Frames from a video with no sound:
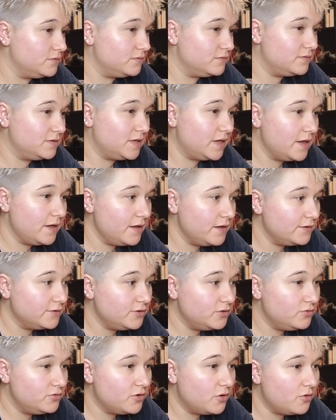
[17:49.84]
yeah,
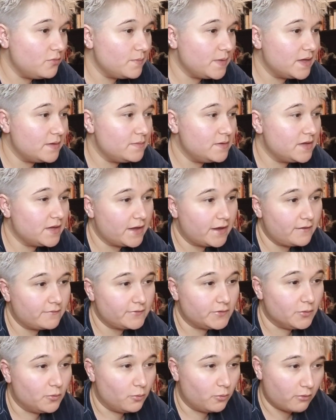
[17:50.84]
you don't maybe have
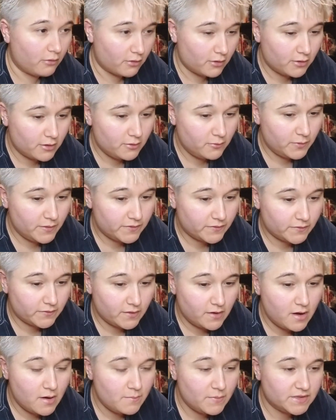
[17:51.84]
to work with
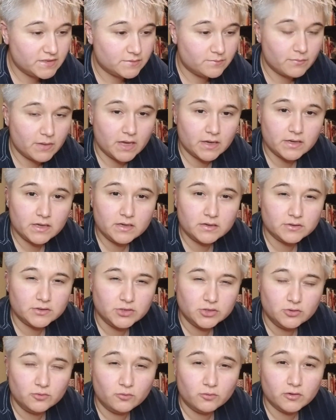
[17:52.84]
as many as
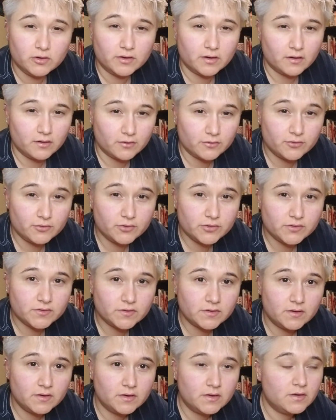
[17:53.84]
you would others,
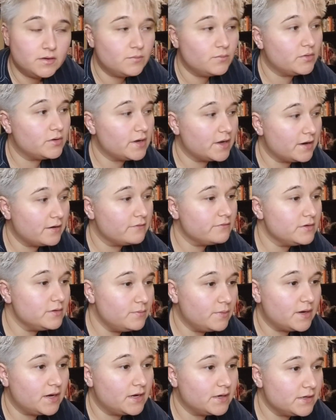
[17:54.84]
but
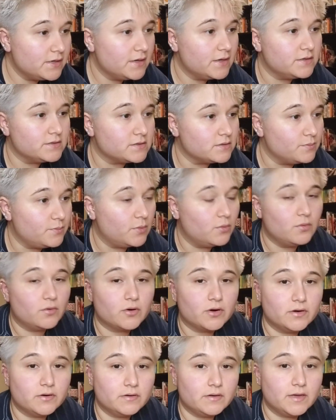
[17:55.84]
everybody has
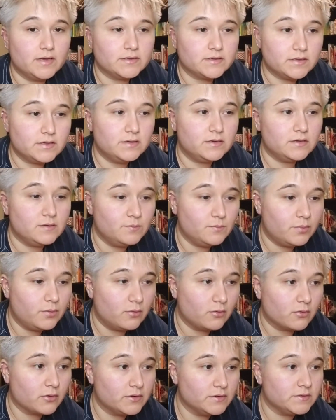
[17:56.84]
an
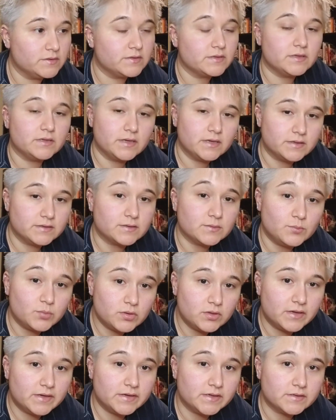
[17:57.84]
importance and has a
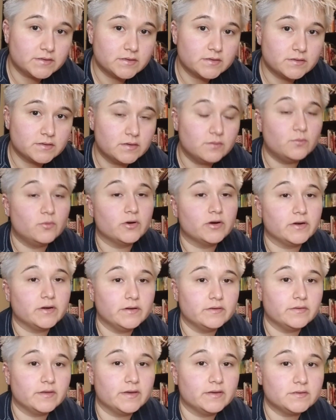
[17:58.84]
place somewhere
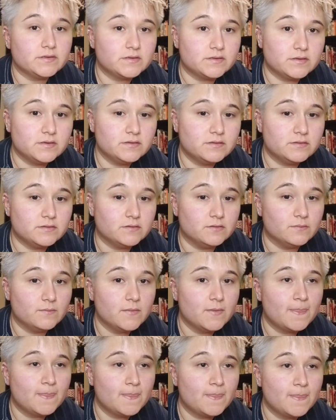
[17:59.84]
in that system,
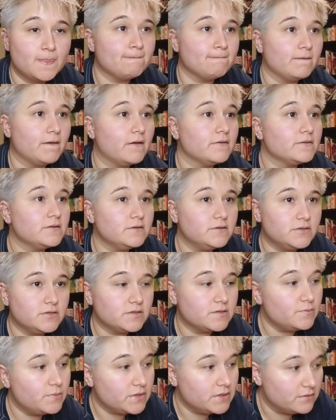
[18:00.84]
not to
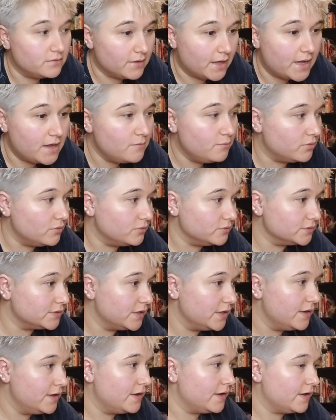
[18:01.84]
just be labeled
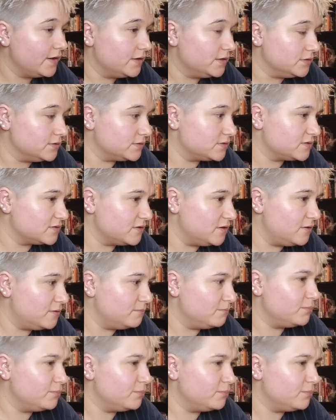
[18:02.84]
as some